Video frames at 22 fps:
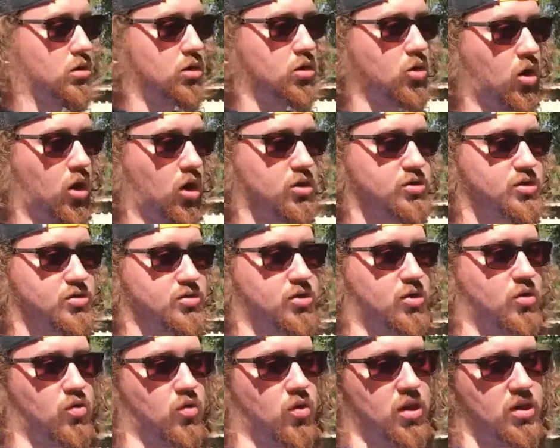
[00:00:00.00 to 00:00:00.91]
you also
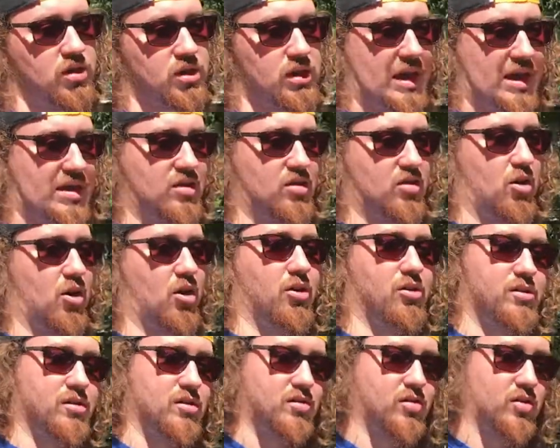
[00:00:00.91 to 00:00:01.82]
don't want that
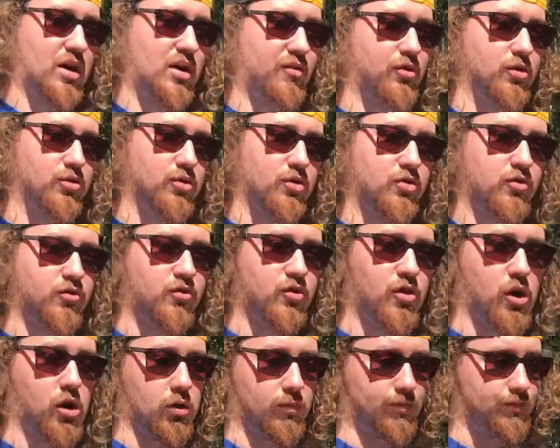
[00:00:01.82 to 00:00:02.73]
dart to travel too
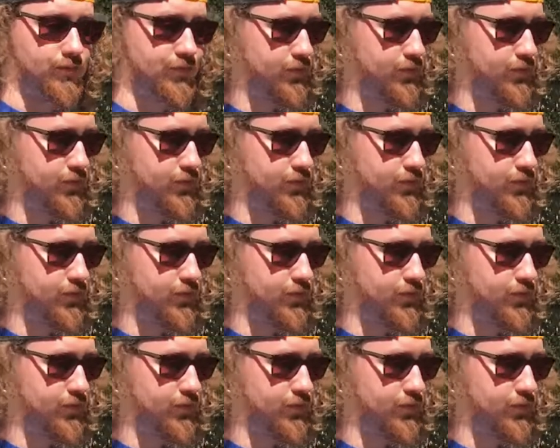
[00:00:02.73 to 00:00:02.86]
far,